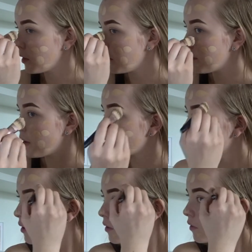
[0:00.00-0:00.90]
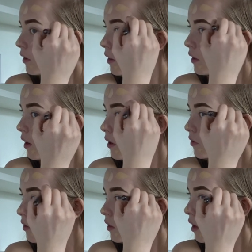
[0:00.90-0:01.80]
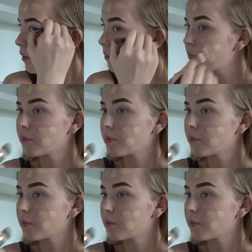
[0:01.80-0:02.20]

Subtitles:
they make a really nice colour.